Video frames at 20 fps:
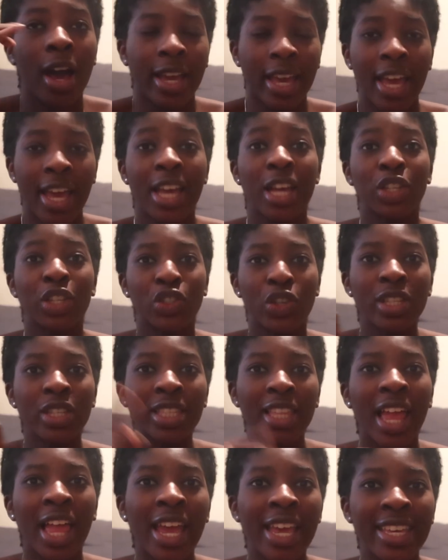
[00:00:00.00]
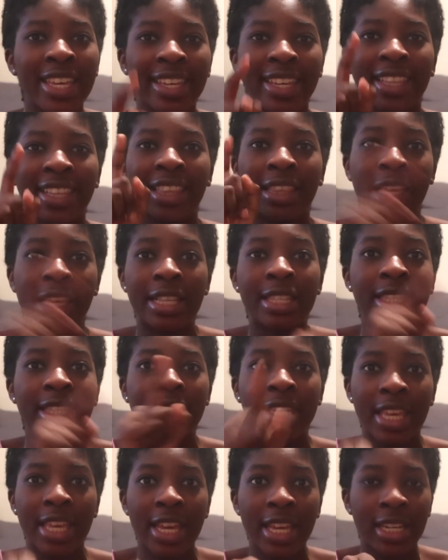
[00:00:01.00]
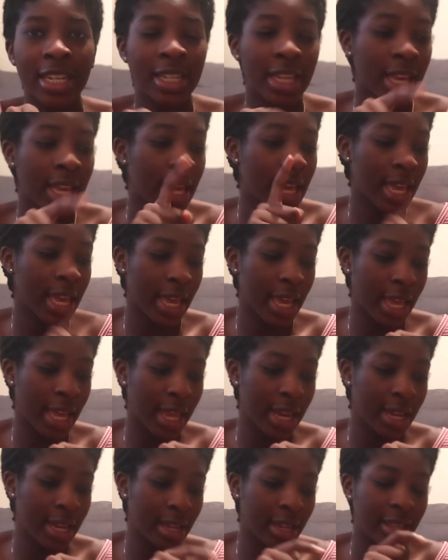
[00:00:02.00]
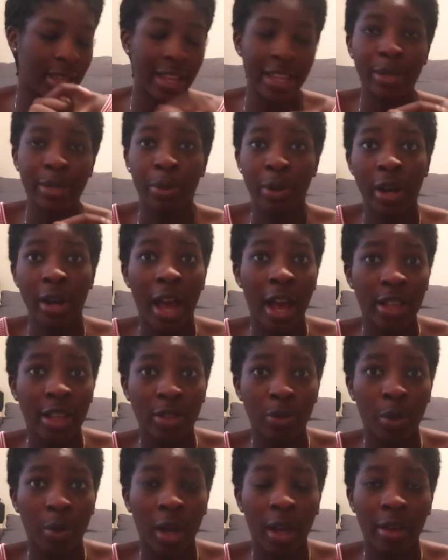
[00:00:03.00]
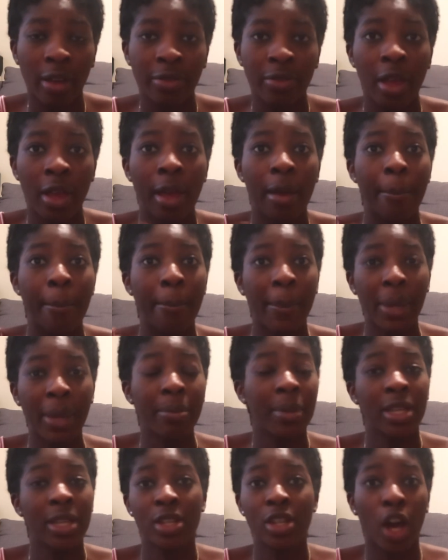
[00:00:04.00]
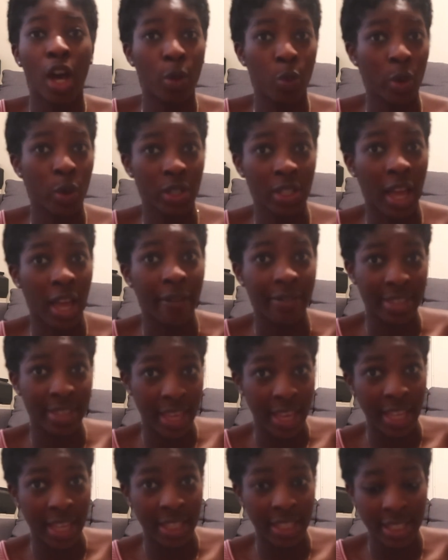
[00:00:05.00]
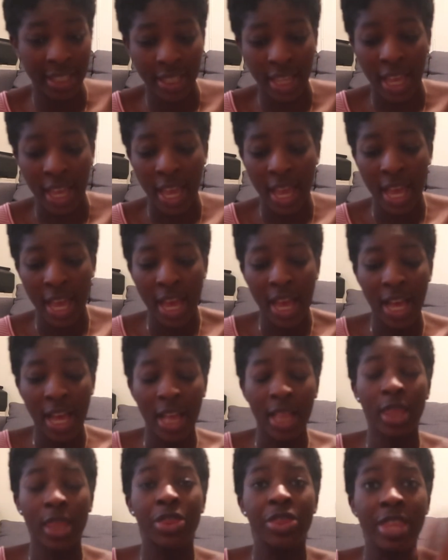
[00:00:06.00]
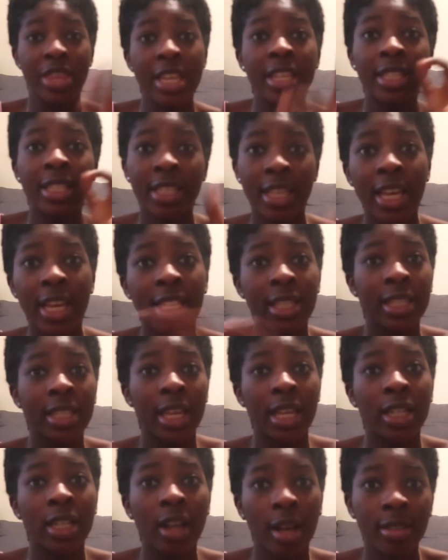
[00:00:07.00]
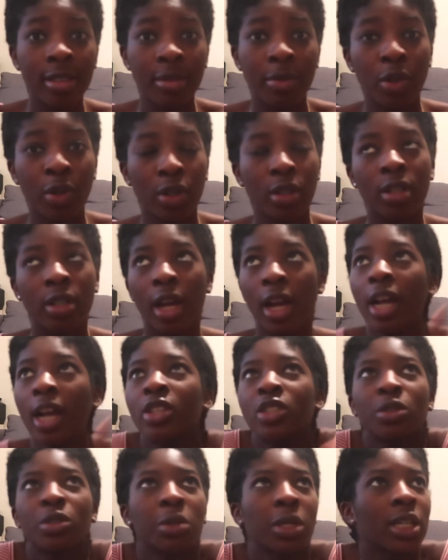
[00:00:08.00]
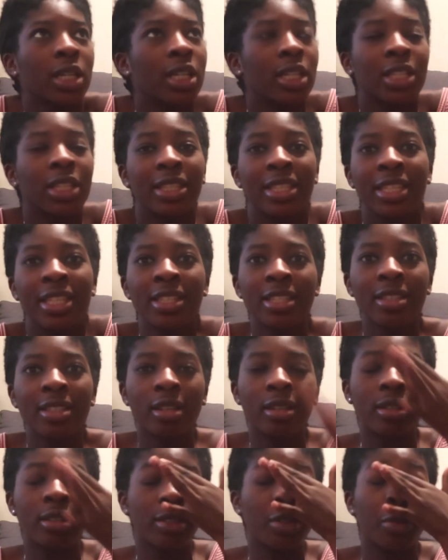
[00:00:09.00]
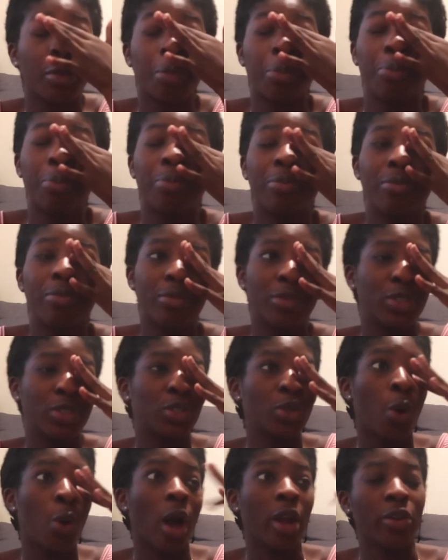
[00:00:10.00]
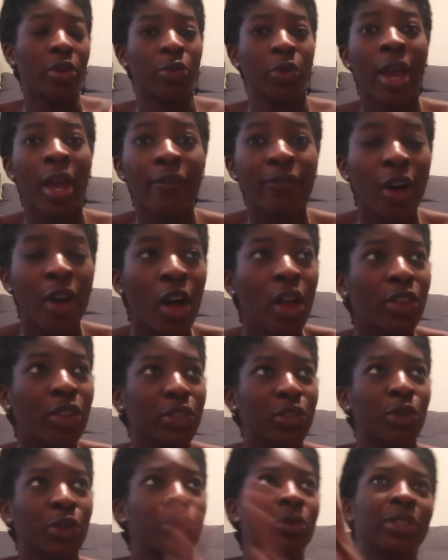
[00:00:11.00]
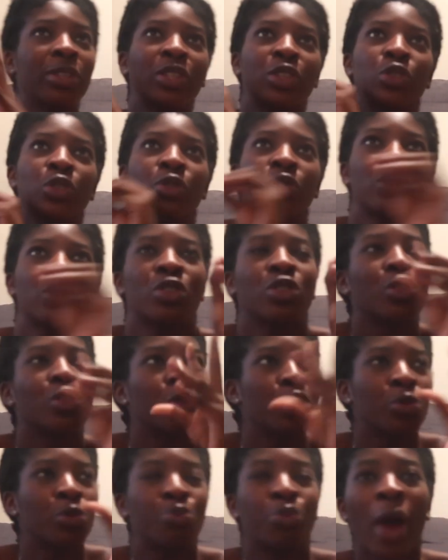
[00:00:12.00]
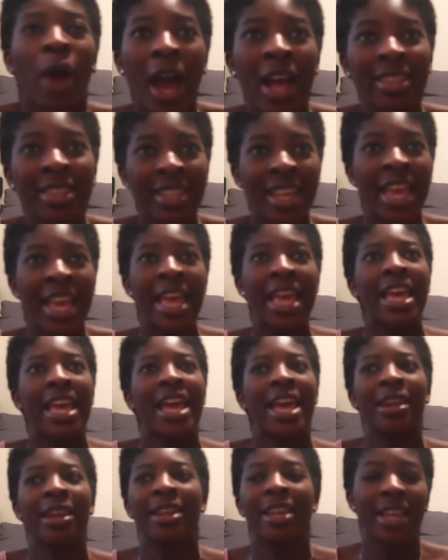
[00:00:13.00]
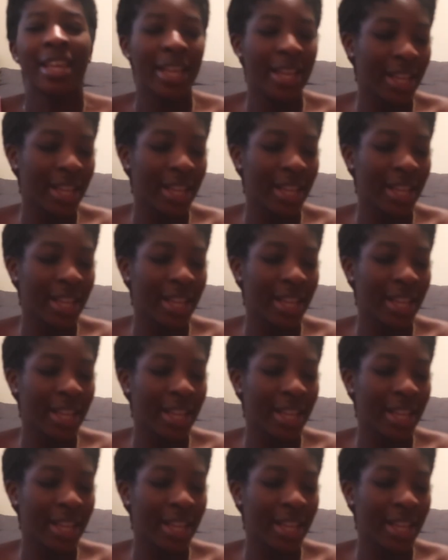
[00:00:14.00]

Okay, just like Lynn's kid in Desperate Housewife made me not want to have kids these kids in Gossip Girl, I just like, these, ugh, they're so ungrateful, they're so, they're just, they're just brats. And